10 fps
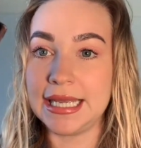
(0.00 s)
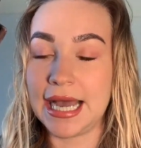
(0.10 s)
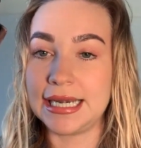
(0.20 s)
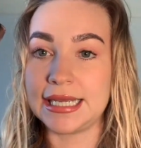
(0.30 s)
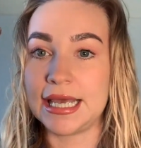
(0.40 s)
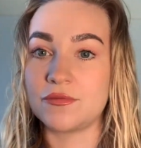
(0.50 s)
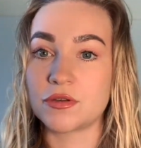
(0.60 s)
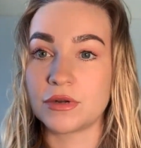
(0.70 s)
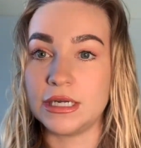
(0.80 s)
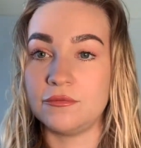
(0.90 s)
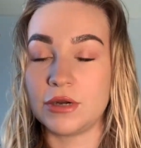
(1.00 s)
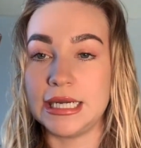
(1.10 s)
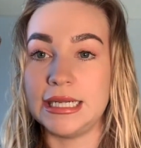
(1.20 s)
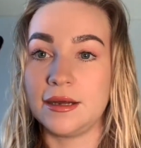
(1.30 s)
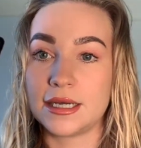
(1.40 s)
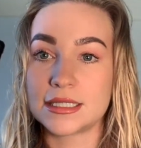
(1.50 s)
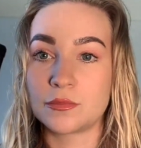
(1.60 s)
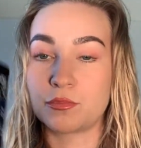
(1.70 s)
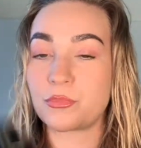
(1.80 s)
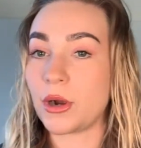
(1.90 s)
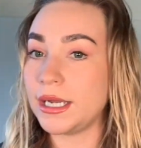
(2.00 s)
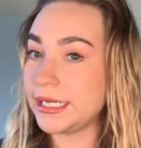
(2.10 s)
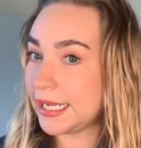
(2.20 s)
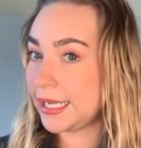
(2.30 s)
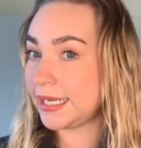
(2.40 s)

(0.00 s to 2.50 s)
and it gives a really nice brightening